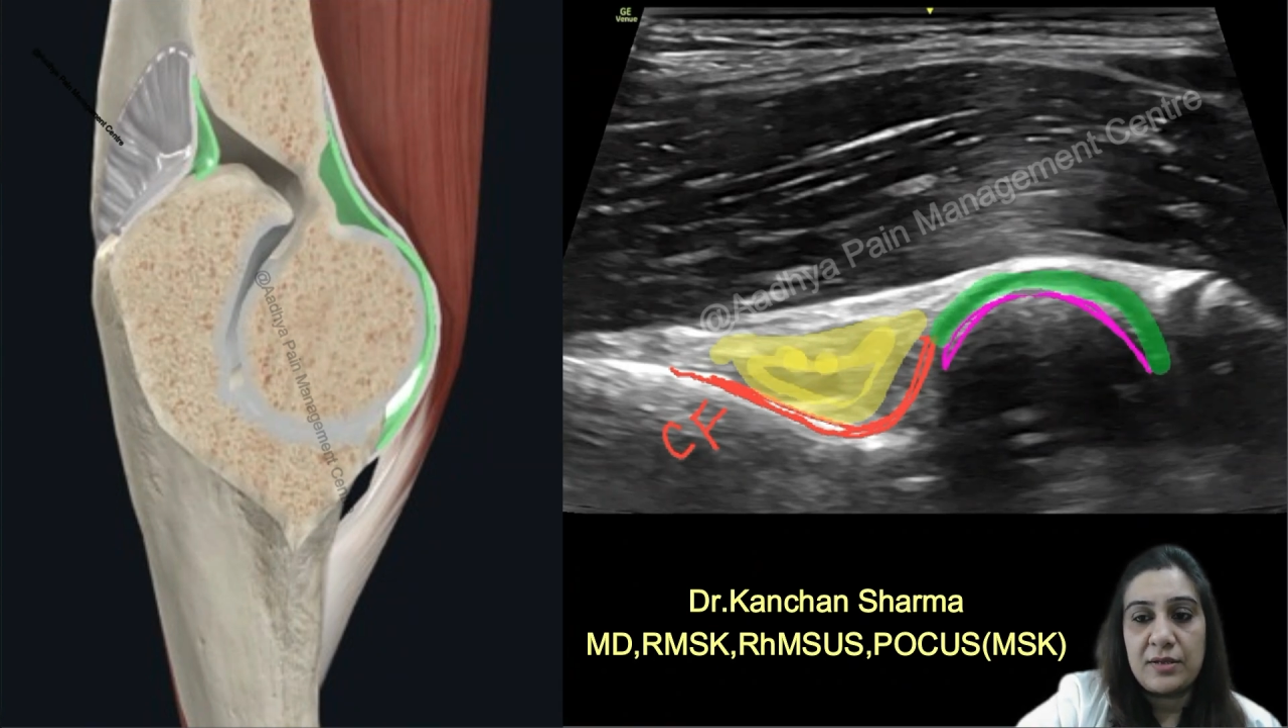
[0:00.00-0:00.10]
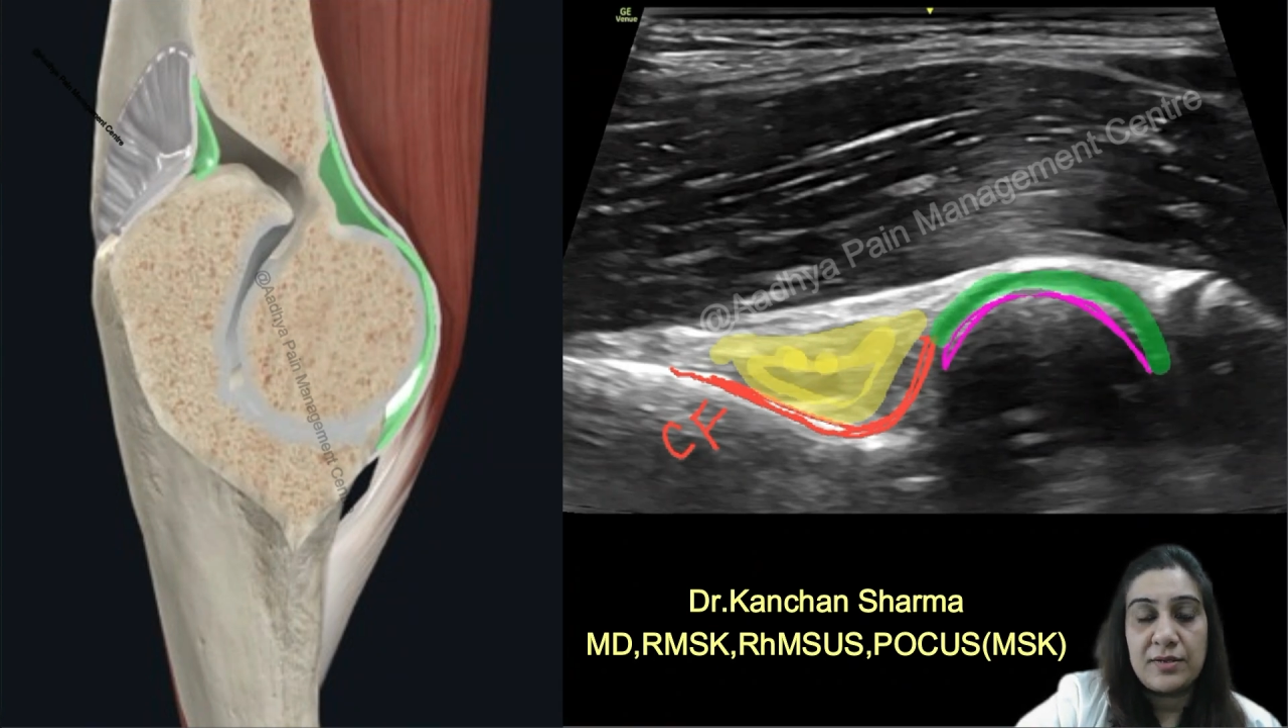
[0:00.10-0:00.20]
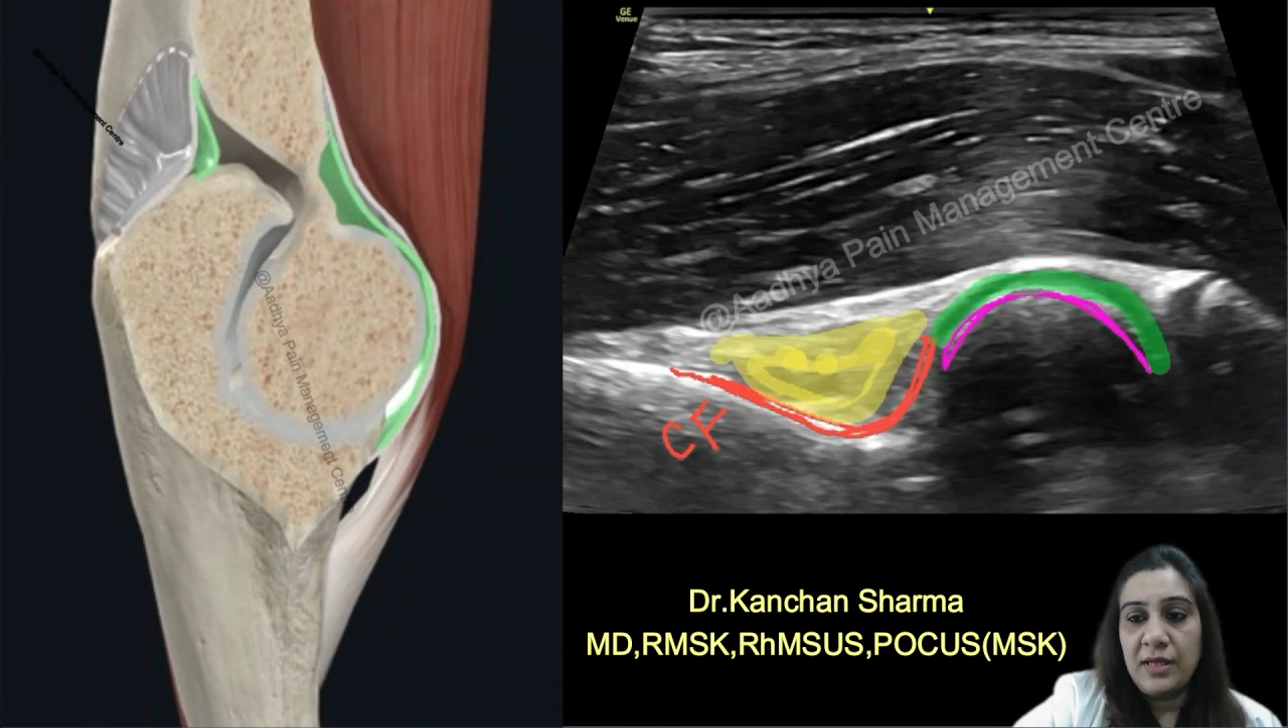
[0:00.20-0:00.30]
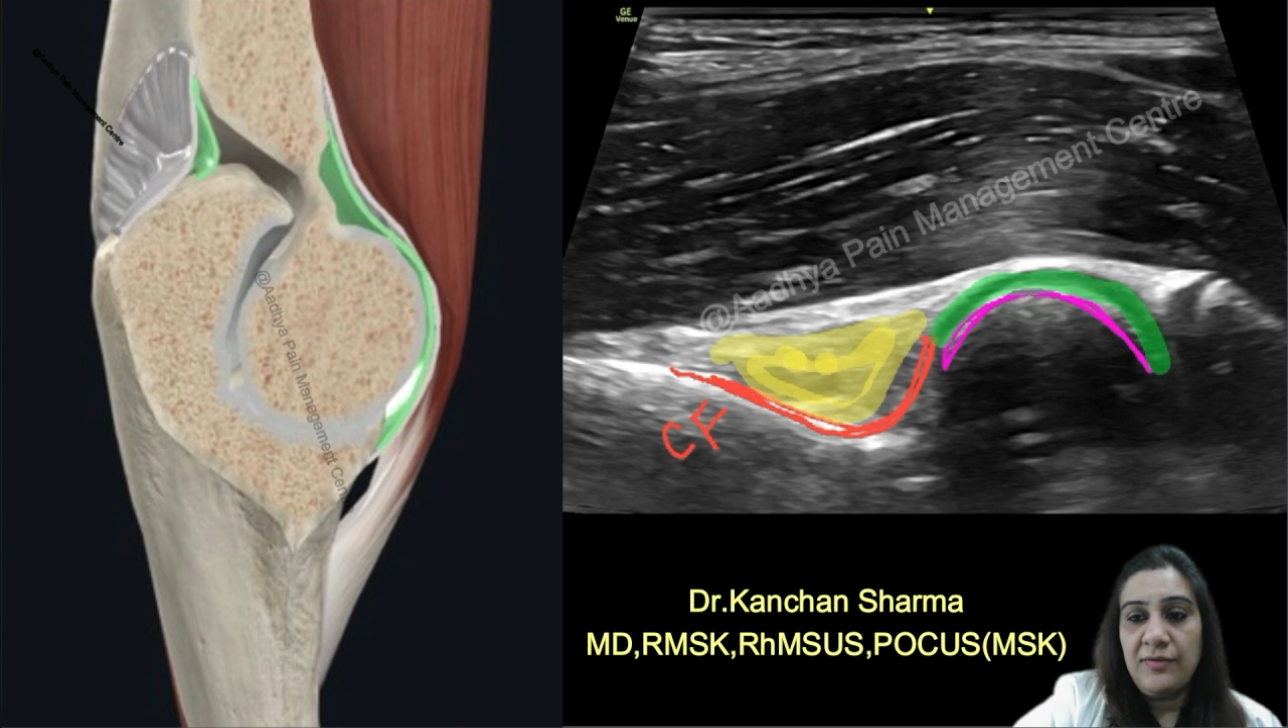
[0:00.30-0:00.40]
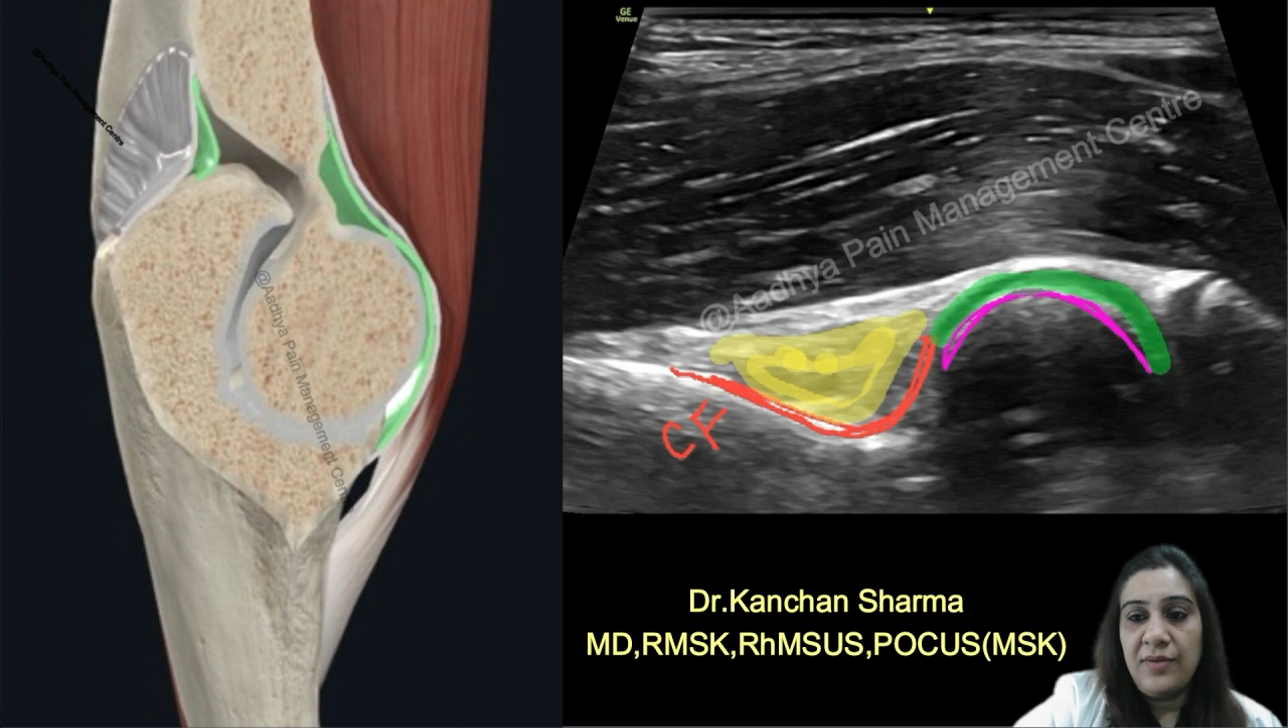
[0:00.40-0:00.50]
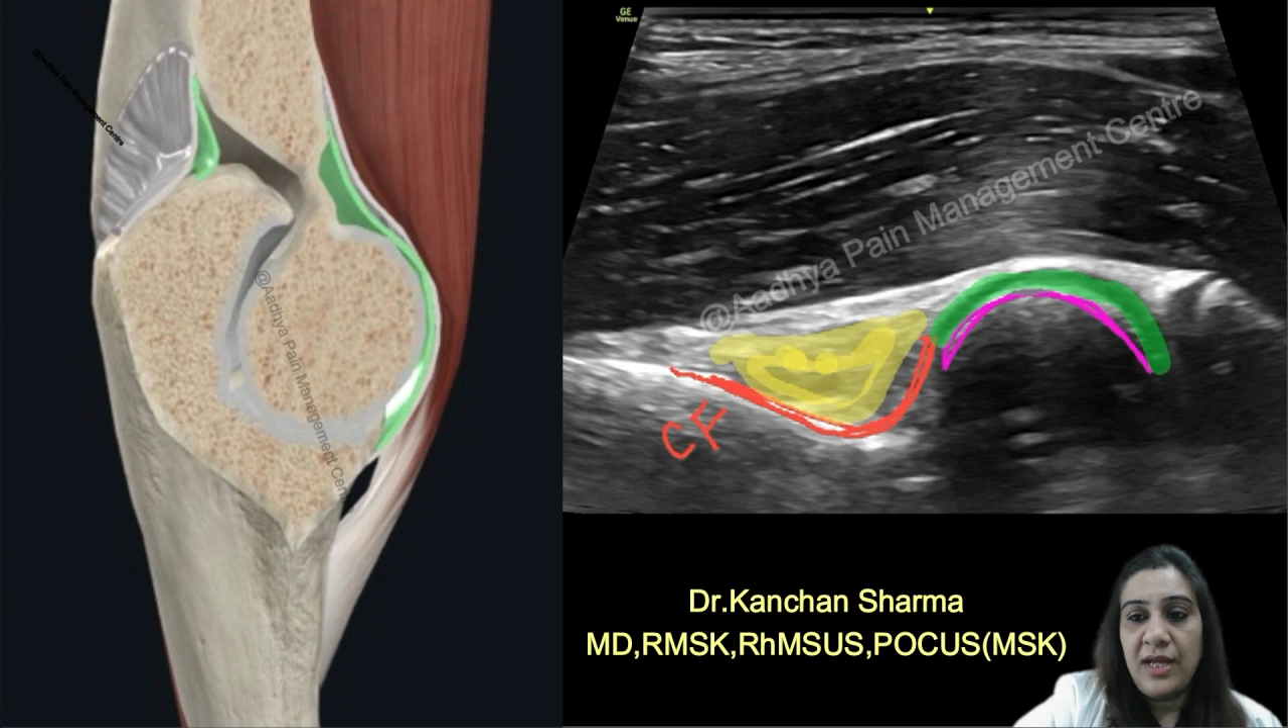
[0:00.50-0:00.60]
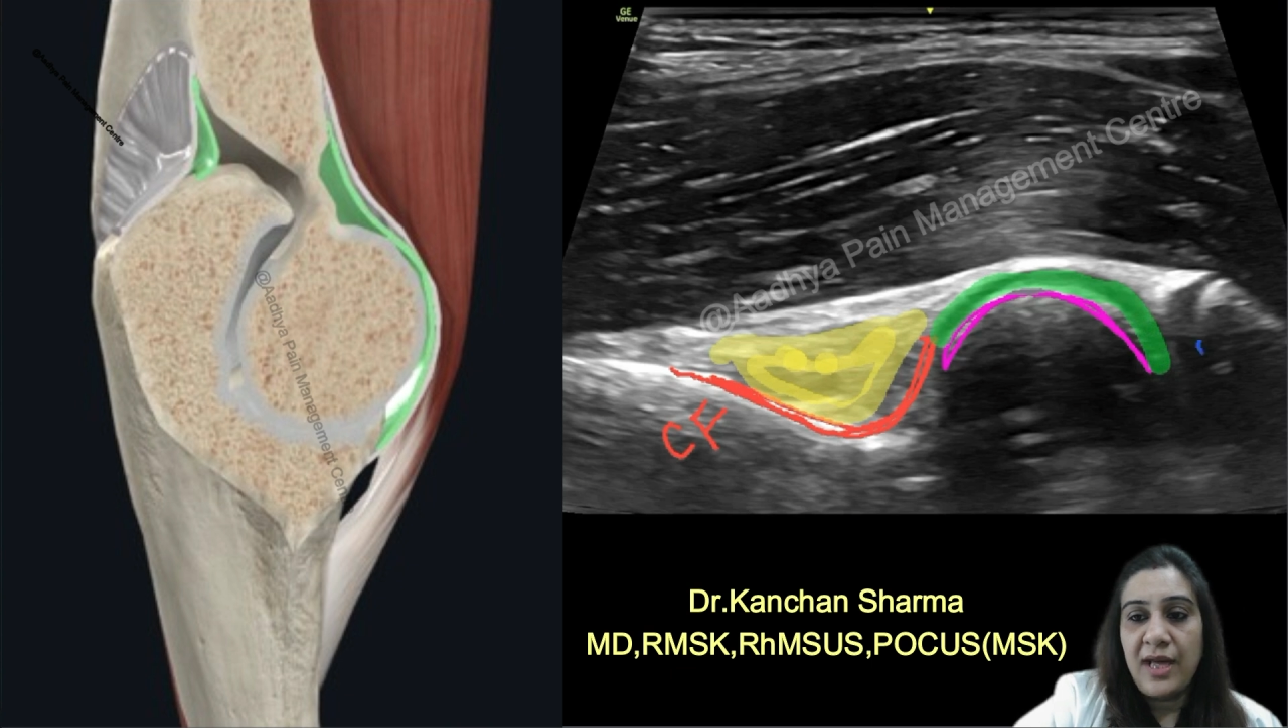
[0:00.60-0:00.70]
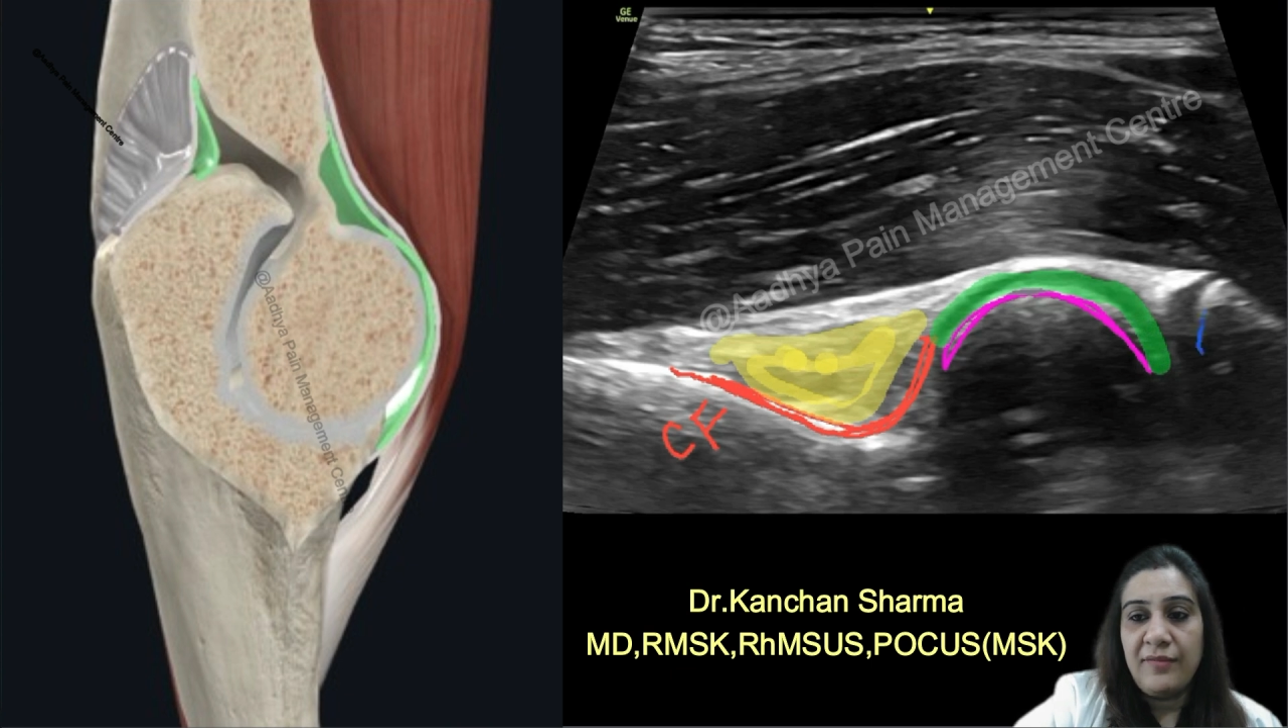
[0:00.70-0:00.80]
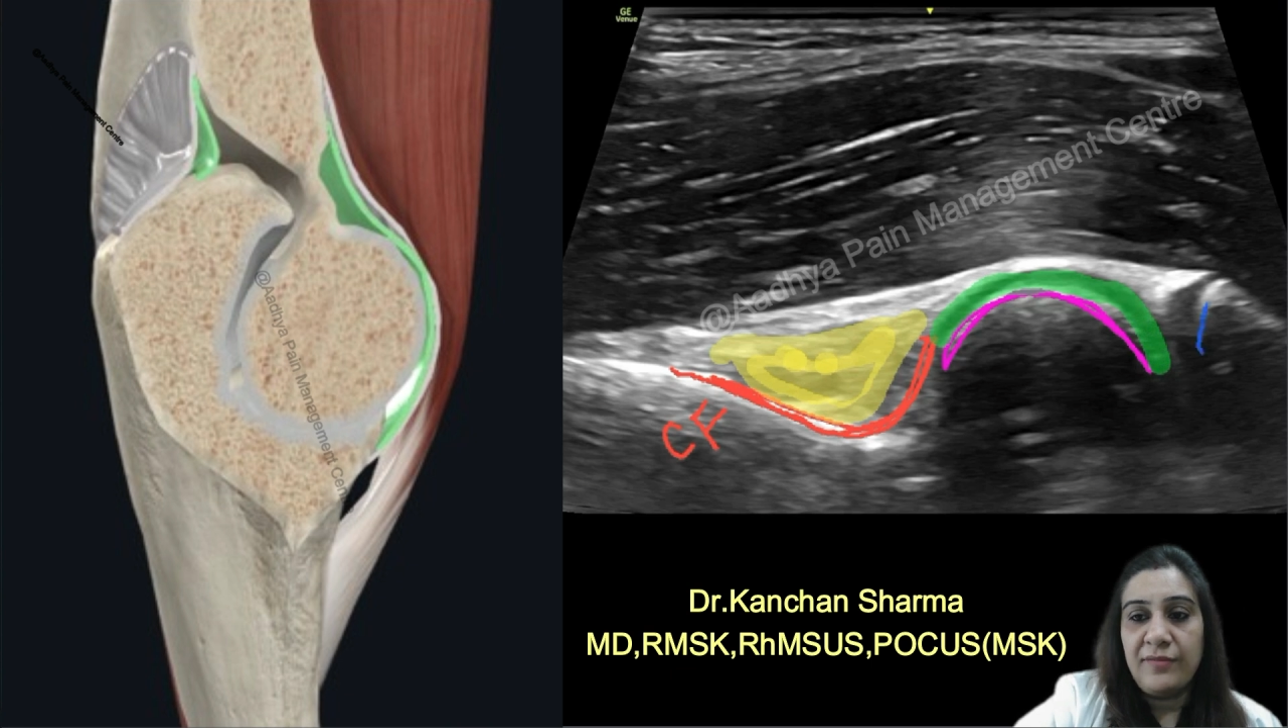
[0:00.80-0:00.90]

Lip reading: Then we have